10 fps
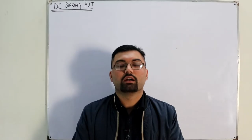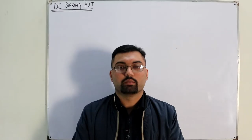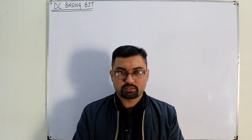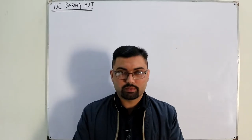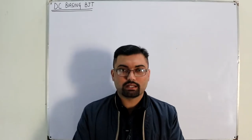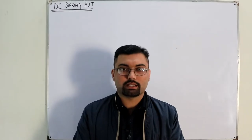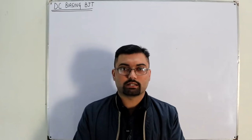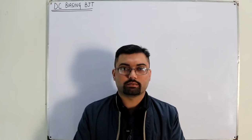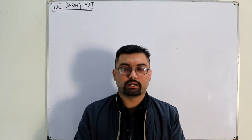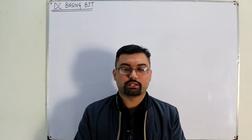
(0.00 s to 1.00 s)

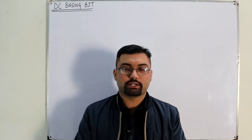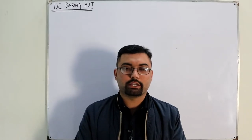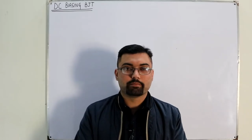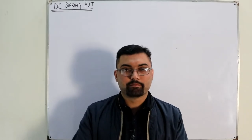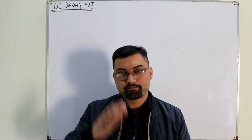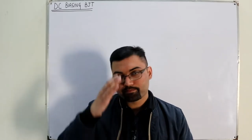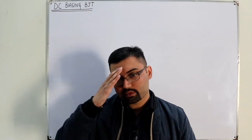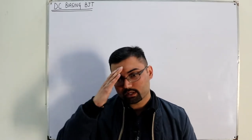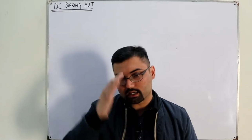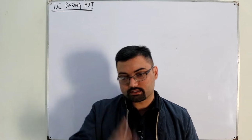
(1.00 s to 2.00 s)
Bismillahirrahmanirrahim.
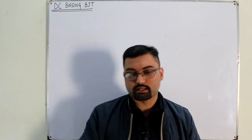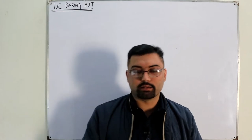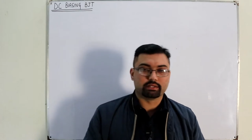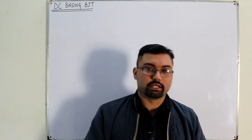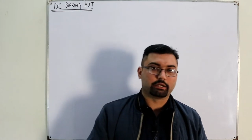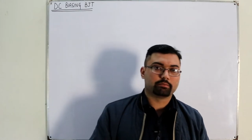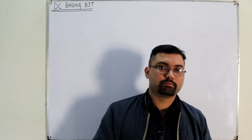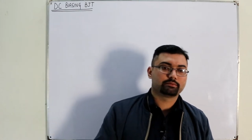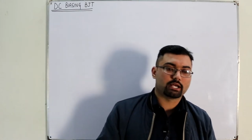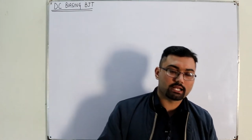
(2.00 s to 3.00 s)
Assalamu alaikum.
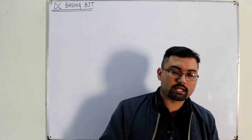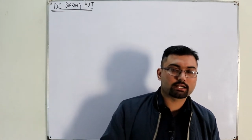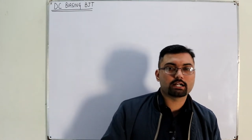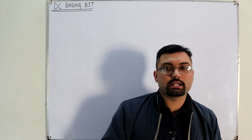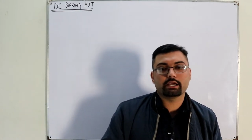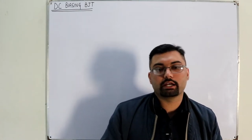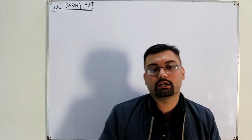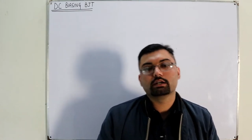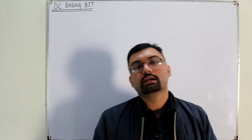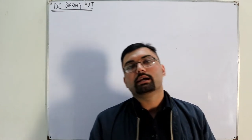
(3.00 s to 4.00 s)
Salar Khan
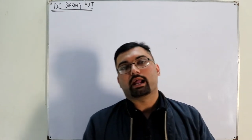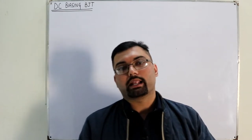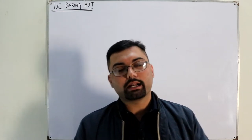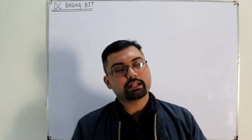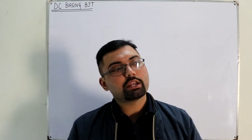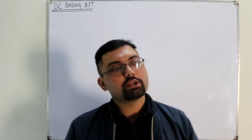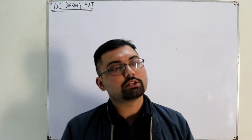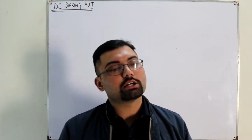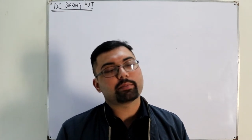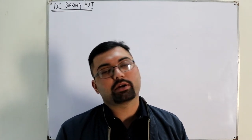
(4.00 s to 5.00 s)
here, and continuing
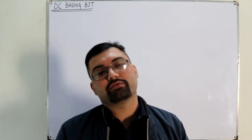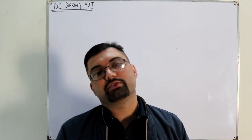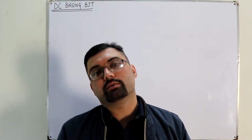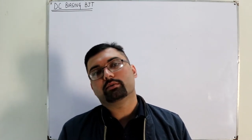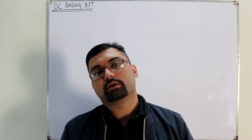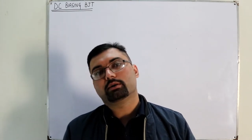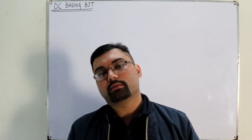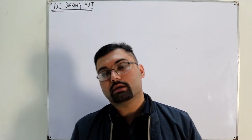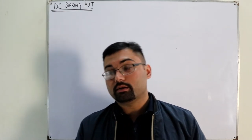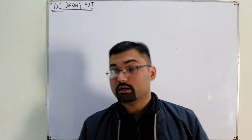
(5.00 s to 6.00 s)
the topic of the
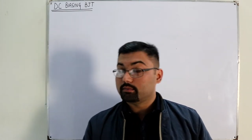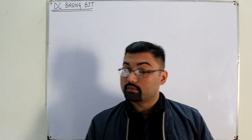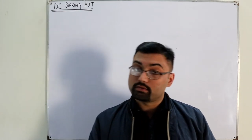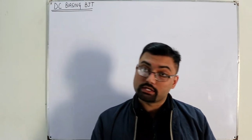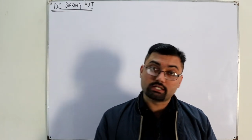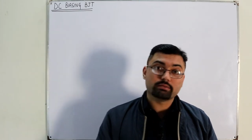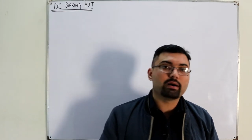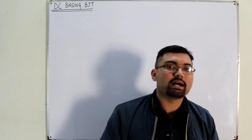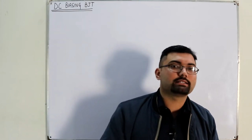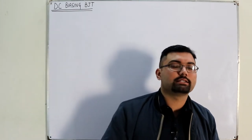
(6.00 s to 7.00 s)
uh, D C
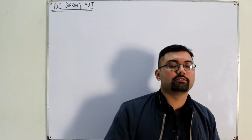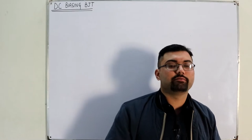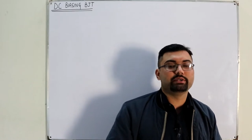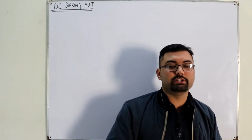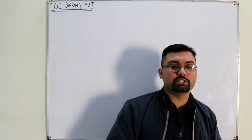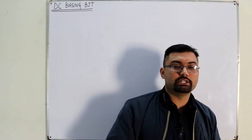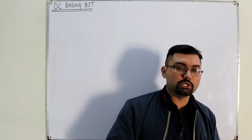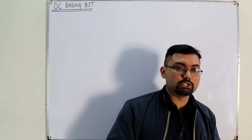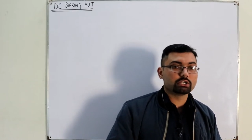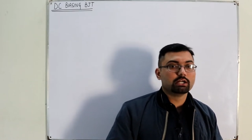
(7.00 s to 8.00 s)
biasing of B J
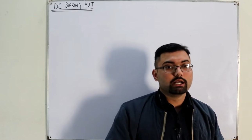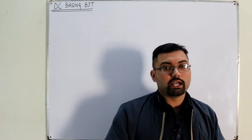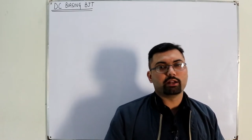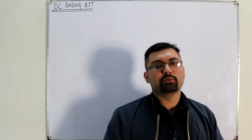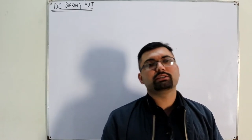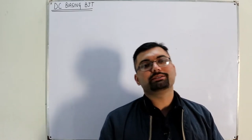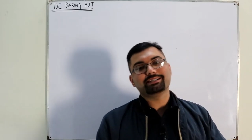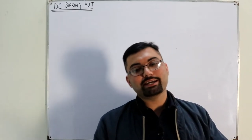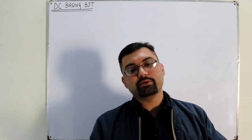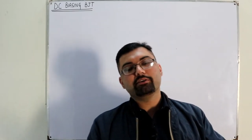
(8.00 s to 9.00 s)
Ts, in which
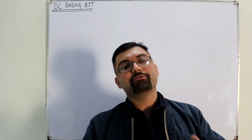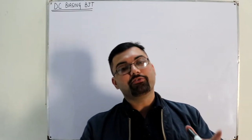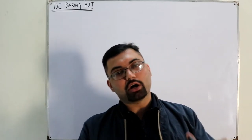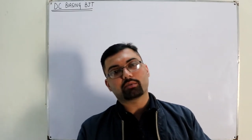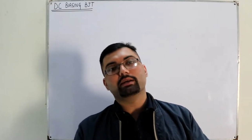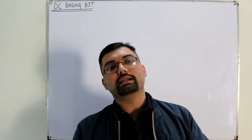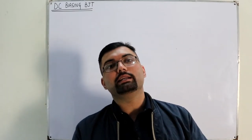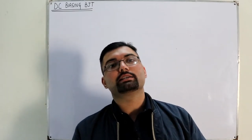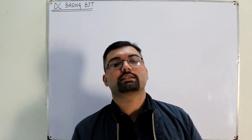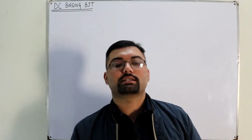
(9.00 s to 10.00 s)
today we formally
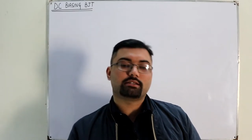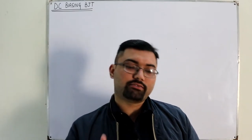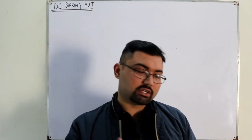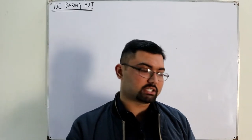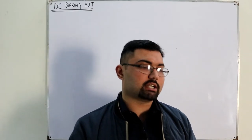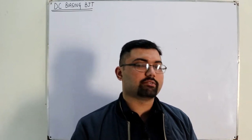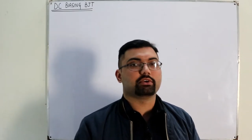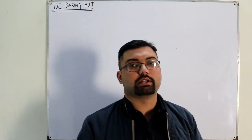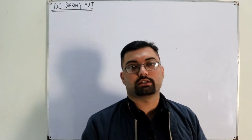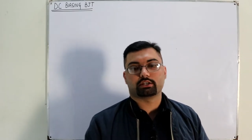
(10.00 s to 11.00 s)
discuss the first
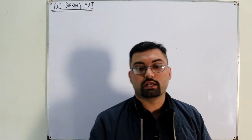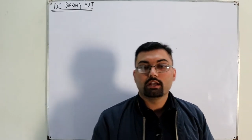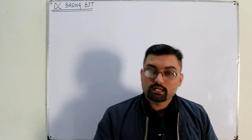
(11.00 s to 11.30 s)
configuration.